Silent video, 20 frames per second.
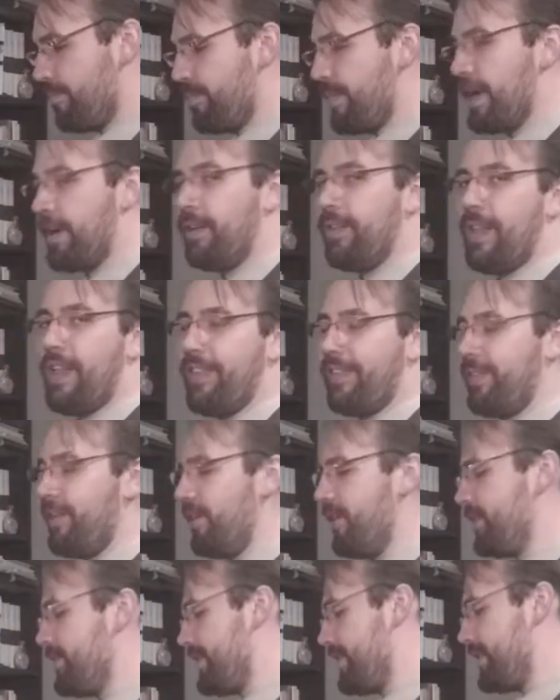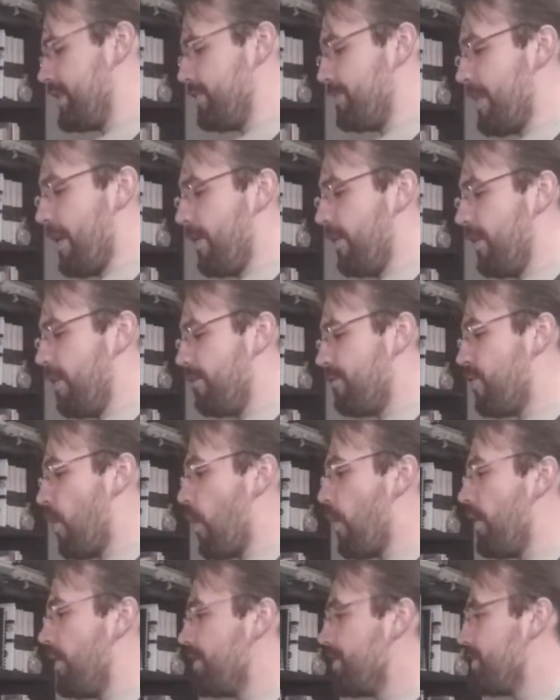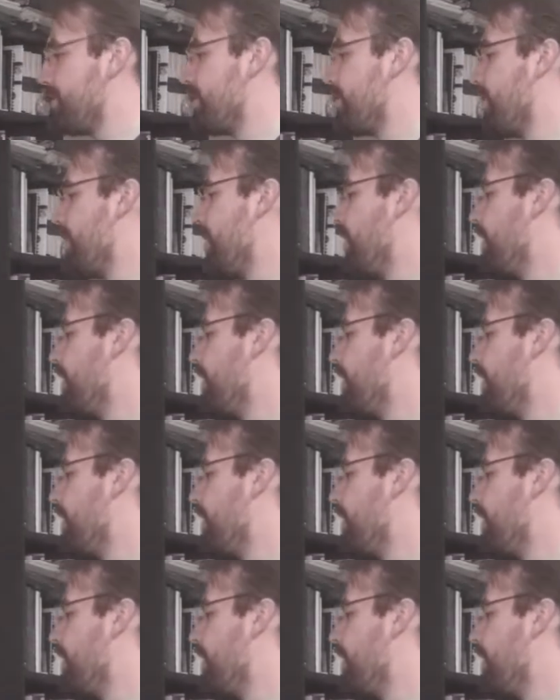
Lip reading: parallel thirds. This is parallel fourths.